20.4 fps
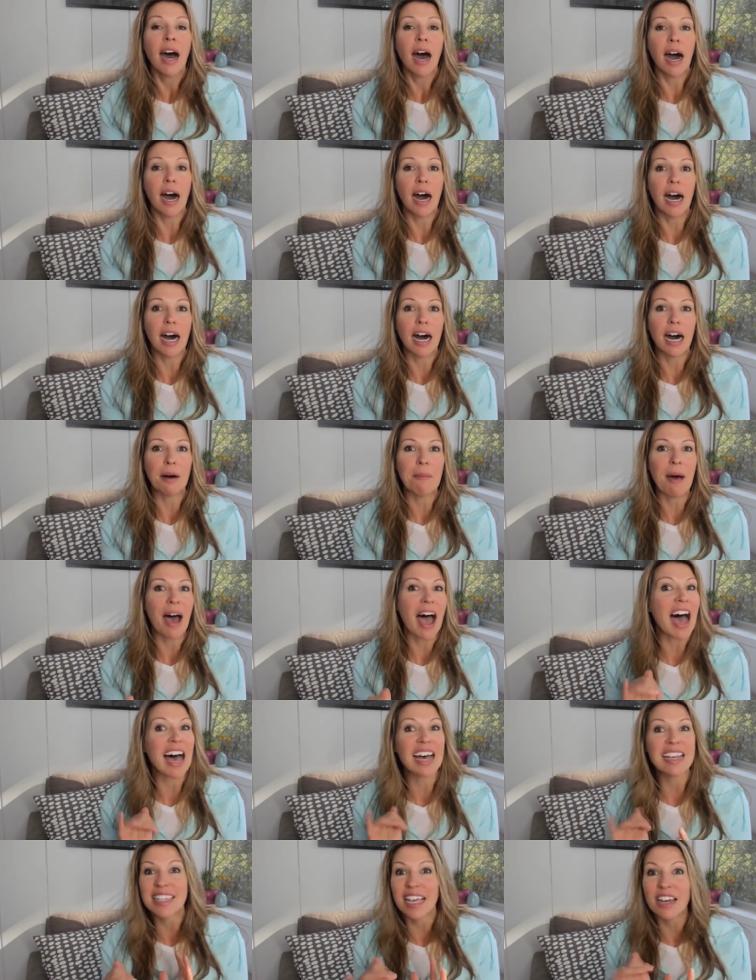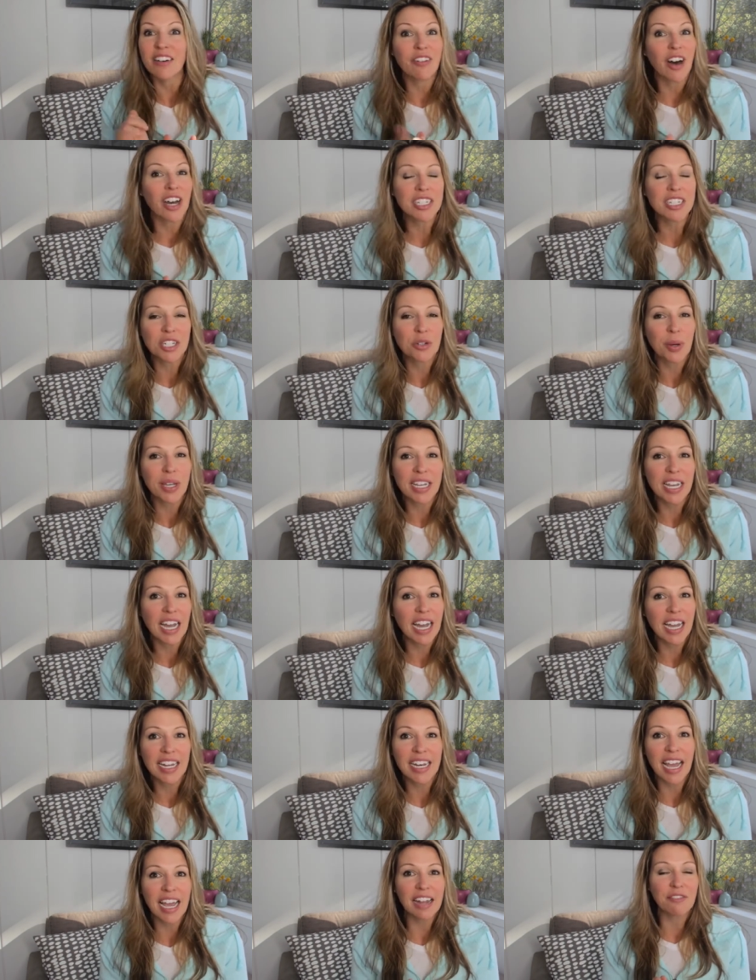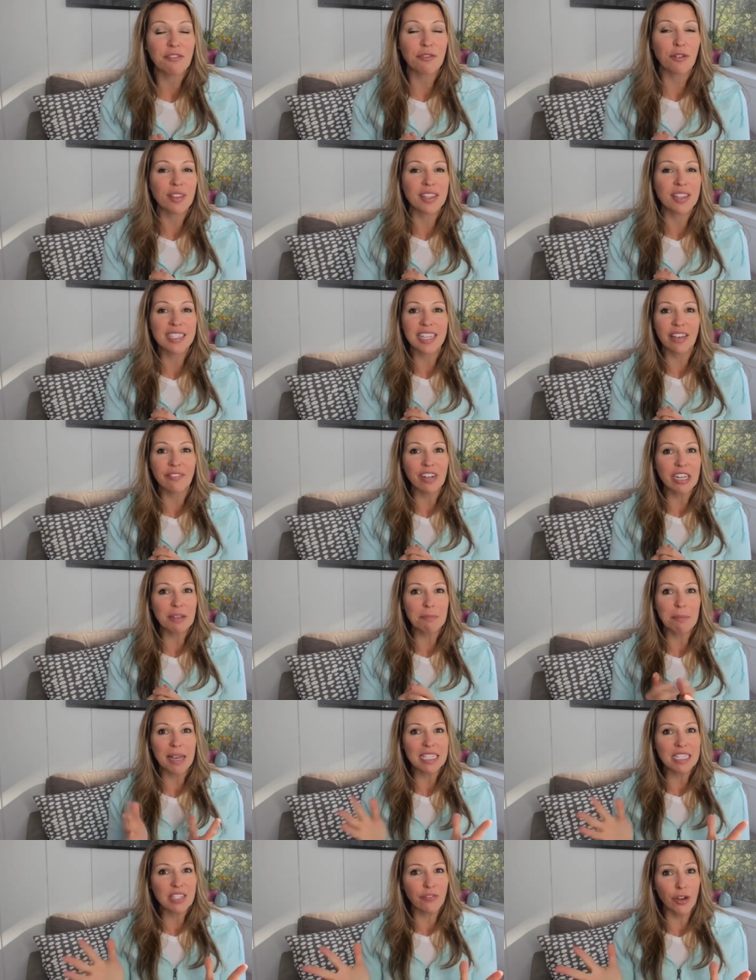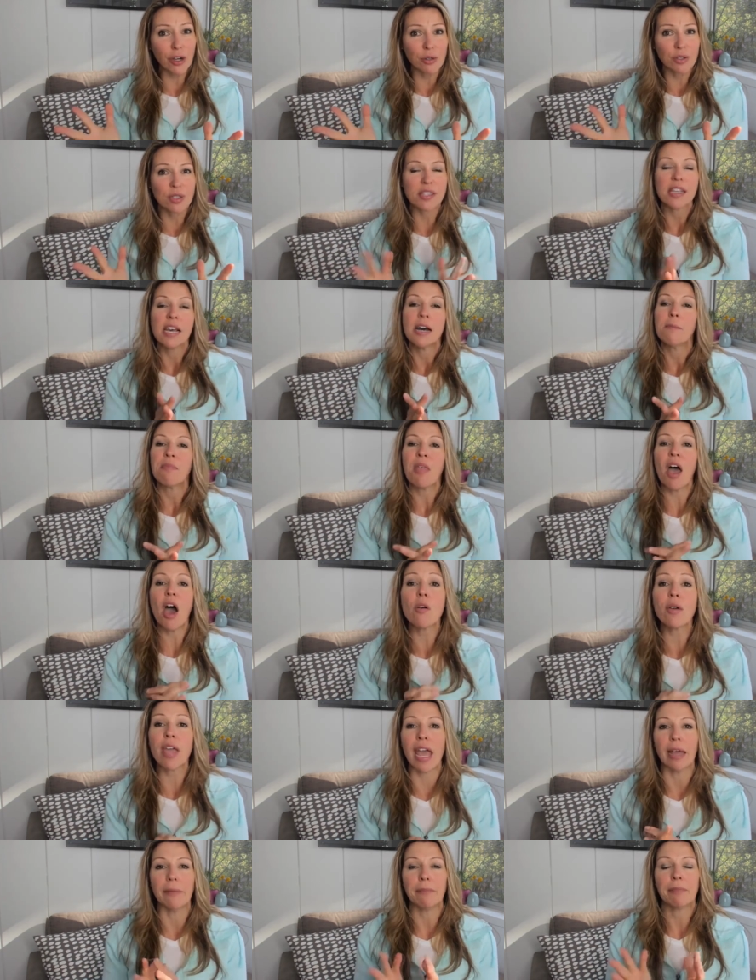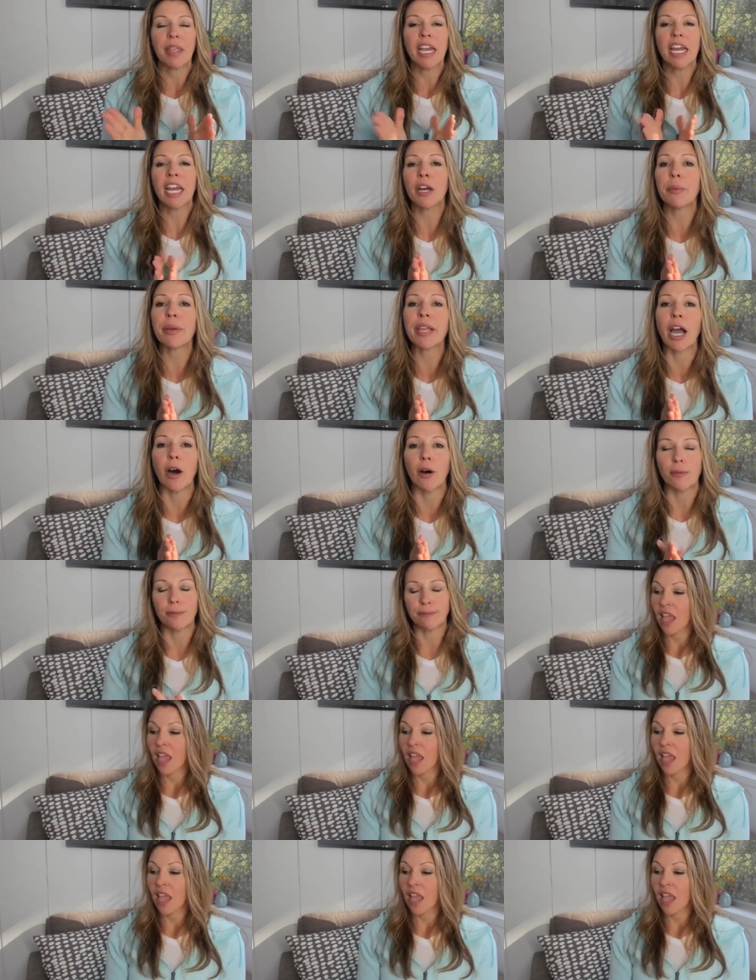as a Vata quick guide and for the 70 best foods. Okay. Here we go.